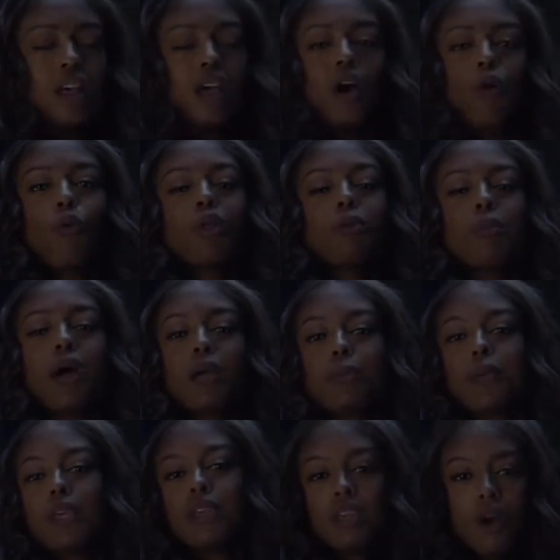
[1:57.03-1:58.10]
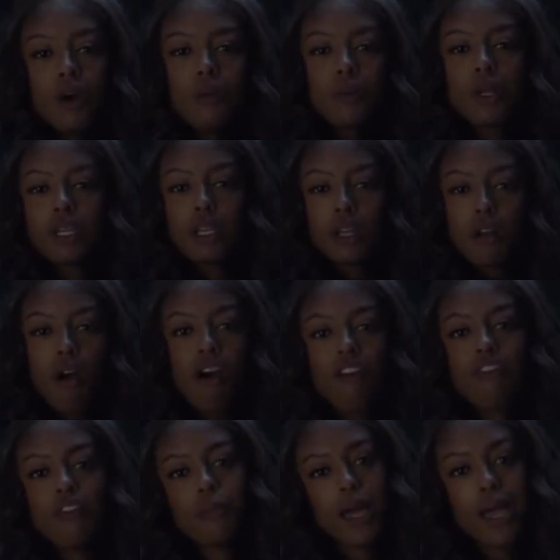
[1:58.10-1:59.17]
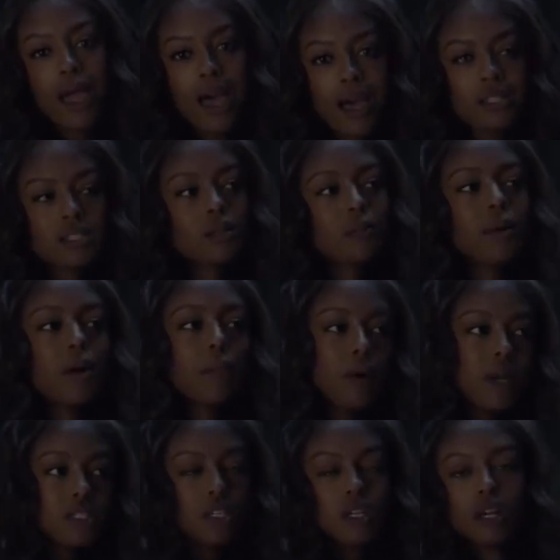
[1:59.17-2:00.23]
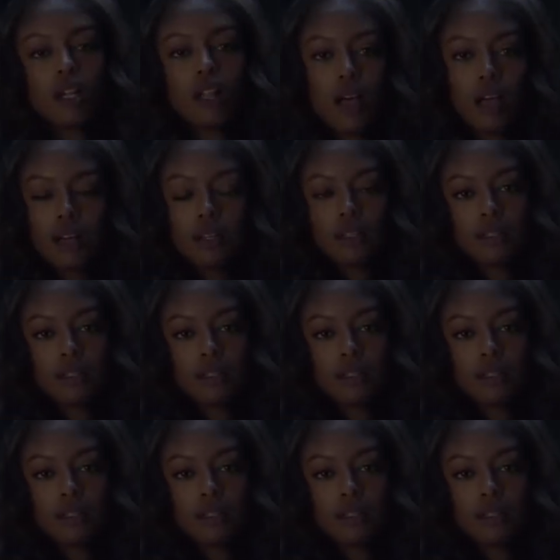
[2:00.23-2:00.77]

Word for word: When my PO wouldn't get off of my ass about punching the clock.